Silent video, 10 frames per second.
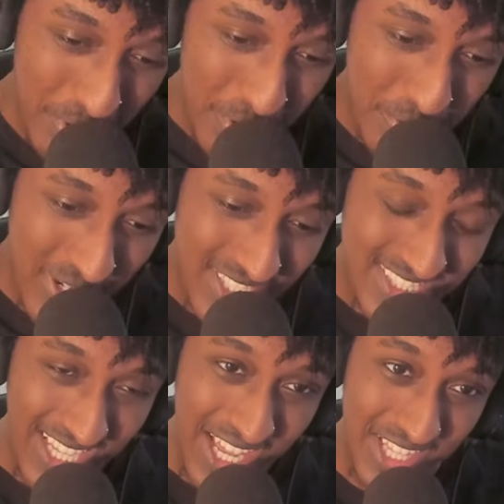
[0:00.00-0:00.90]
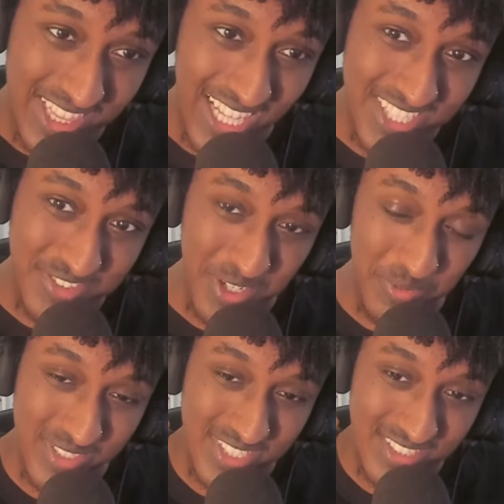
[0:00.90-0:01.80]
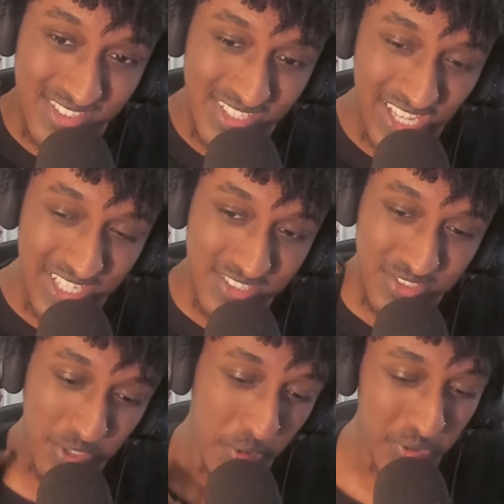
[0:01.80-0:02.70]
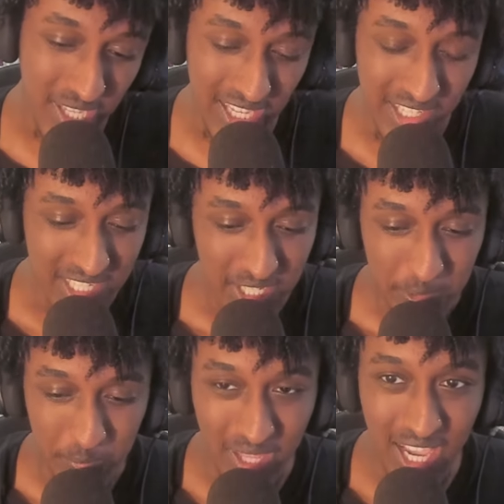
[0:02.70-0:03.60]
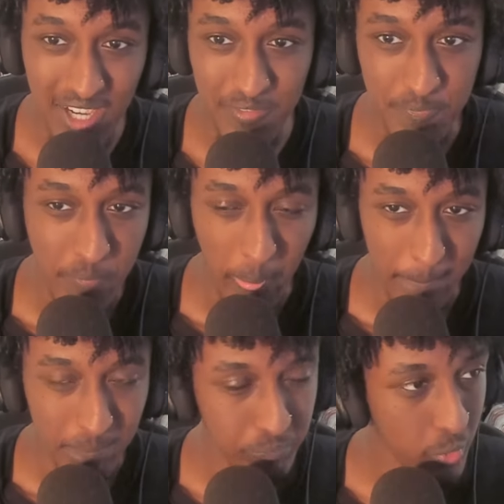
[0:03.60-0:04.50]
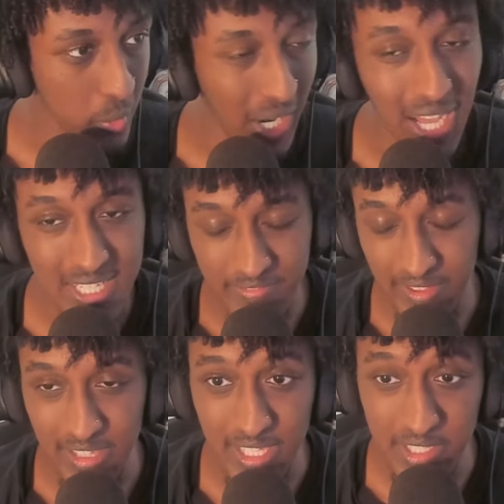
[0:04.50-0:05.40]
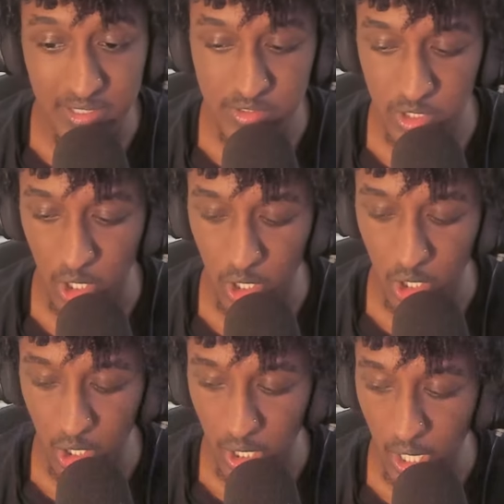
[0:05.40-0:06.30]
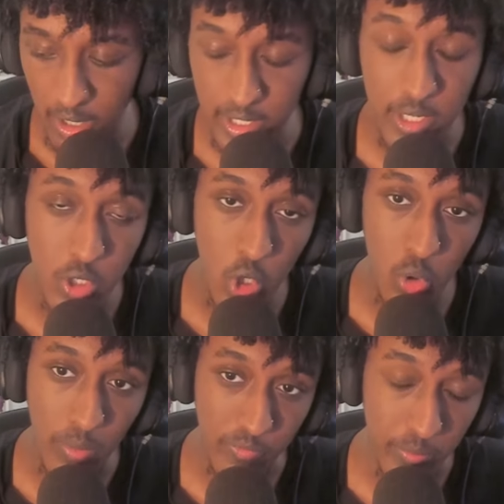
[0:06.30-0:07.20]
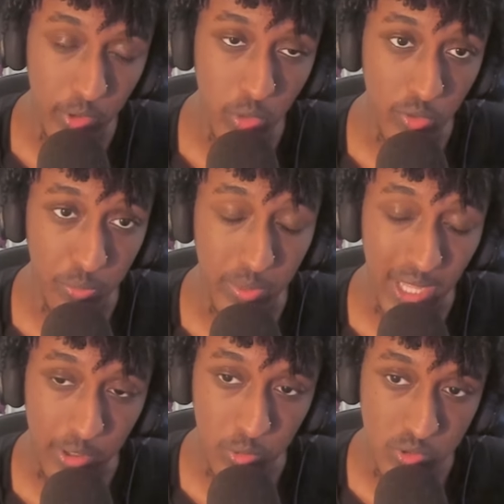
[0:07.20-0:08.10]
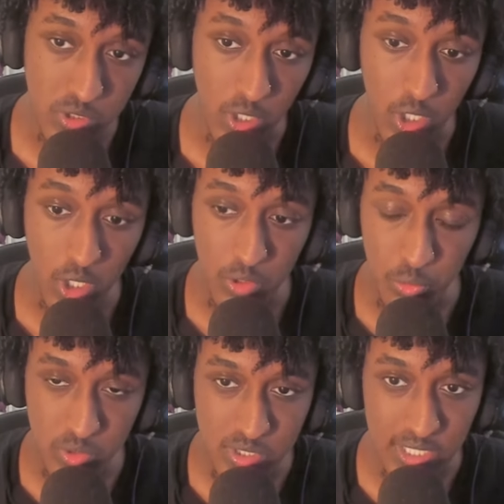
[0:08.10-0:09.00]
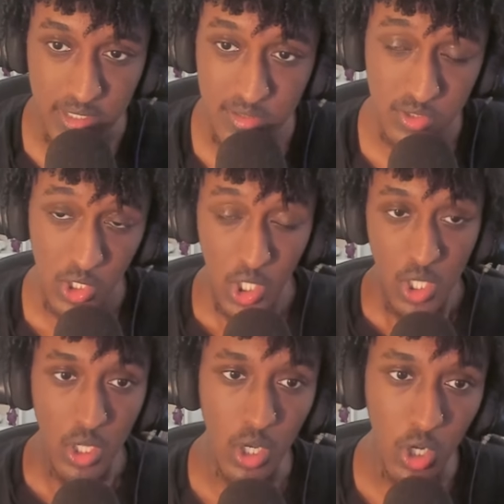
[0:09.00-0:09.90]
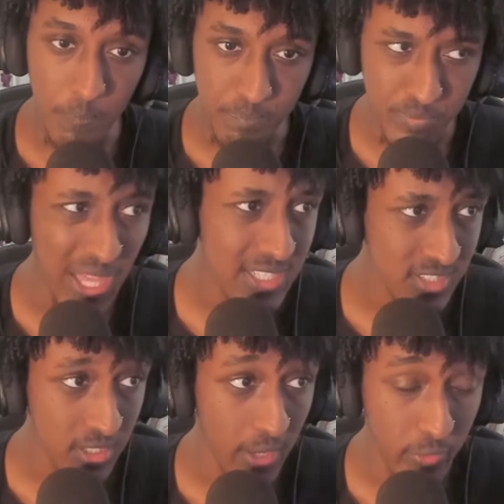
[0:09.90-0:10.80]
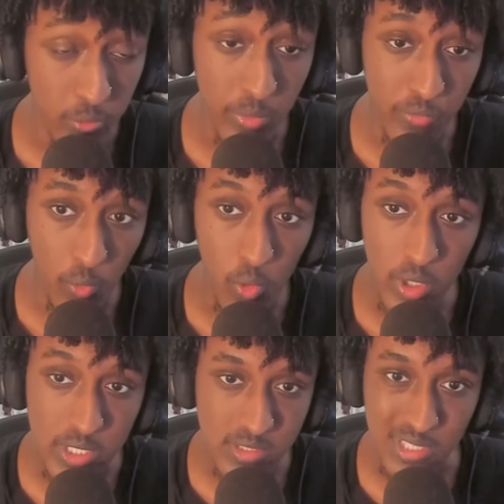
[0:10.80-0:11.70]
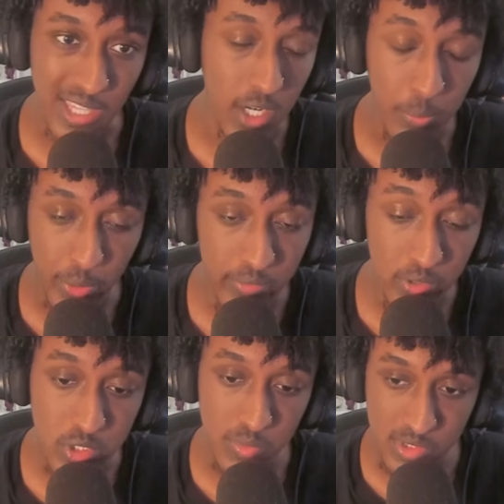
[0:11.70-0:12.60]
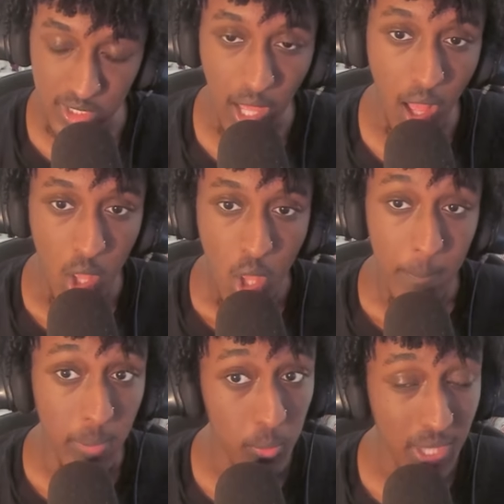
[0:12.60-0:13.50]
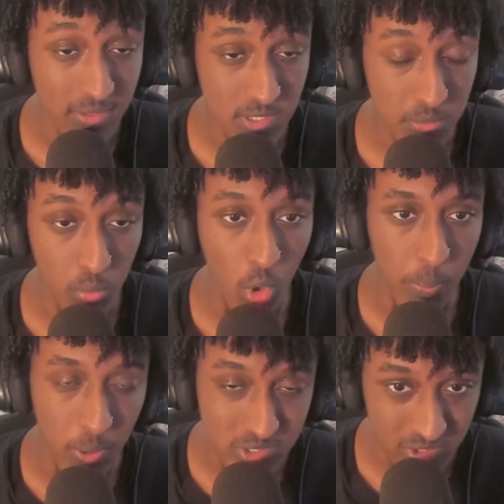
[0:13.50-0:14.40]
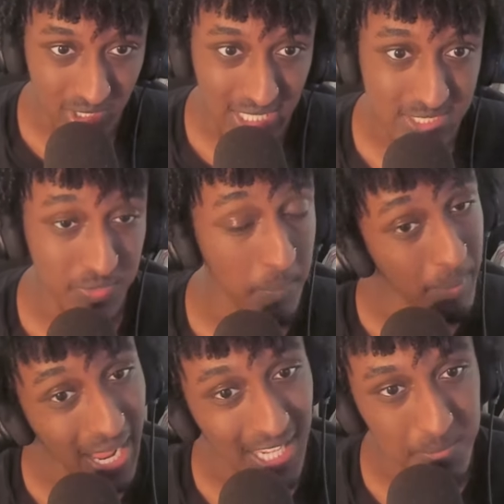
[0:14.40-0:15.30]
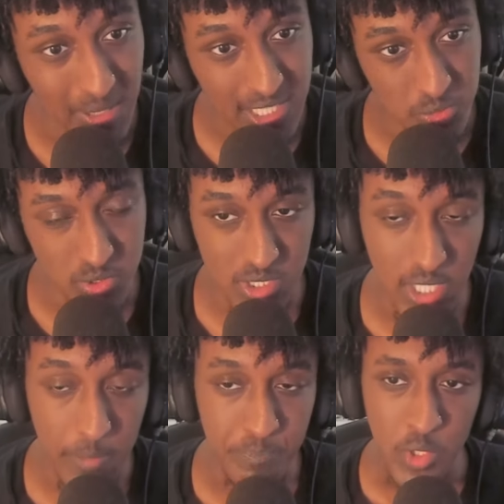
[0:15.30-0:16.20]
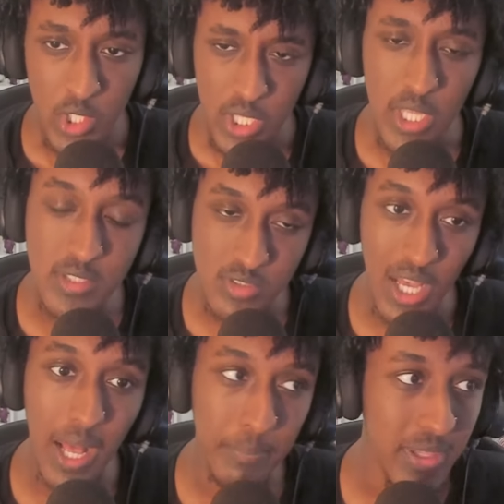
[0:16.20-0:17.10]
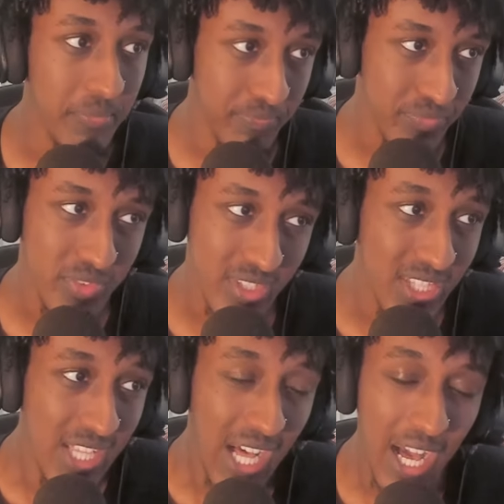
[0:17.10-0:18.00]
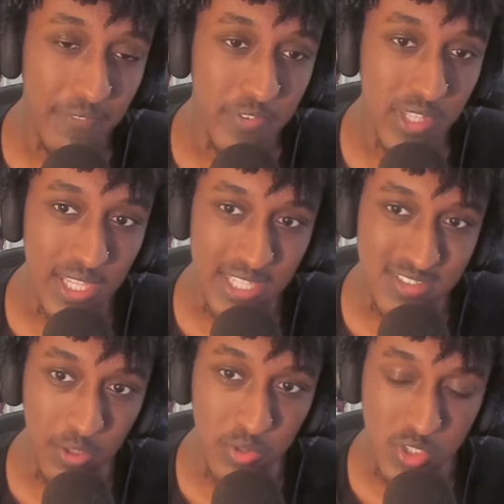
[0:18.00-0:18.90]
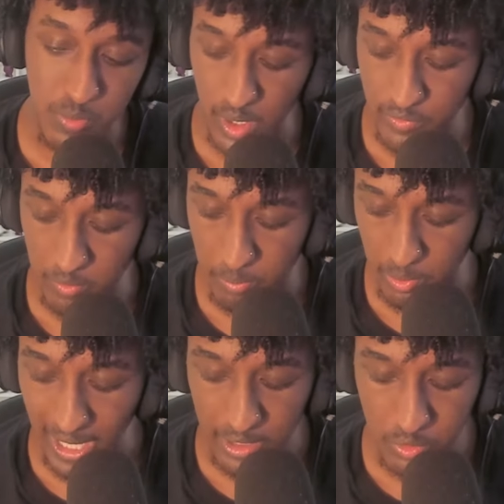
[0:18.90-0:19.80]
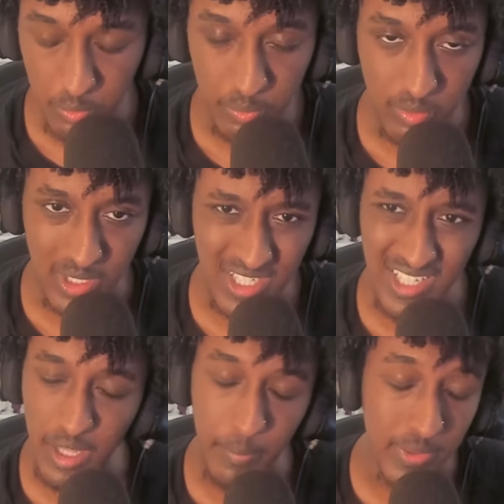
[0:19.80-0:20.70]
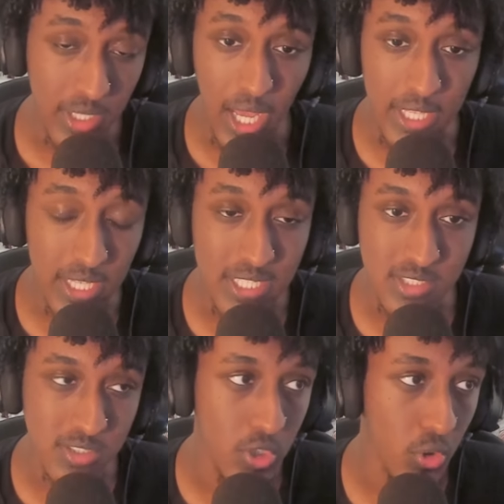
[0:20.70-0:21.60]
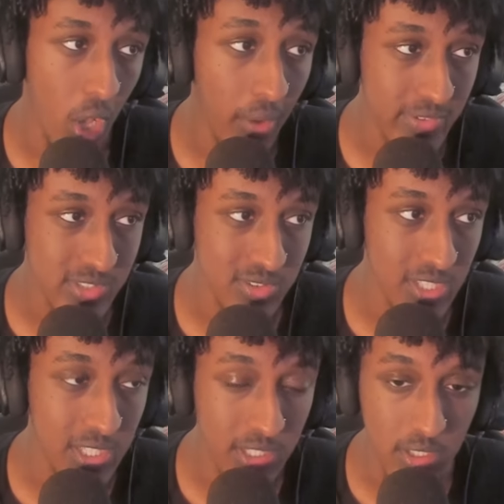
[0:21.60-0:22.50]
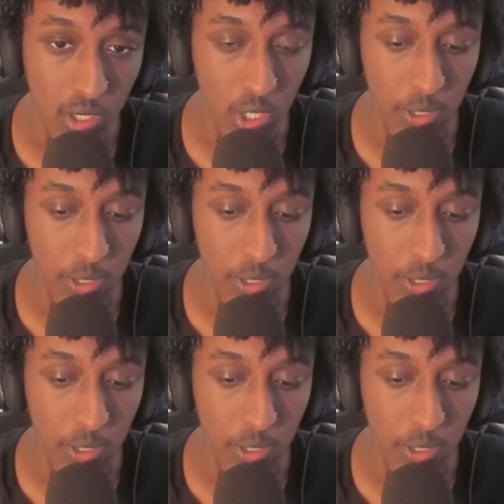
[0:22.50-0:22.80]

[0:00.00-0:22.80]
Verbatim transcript: real quick. That last round was insane. So okay, we have what I think is and I know I'm familiar with Blackroll's routines. That is something I've heard before. It's like an upgraded version, which yeah, but we have something more personalized for Pacmax, which again is, I mean, I feel like it was smart for Blackroll, and I mean, I guess, you know, obviously he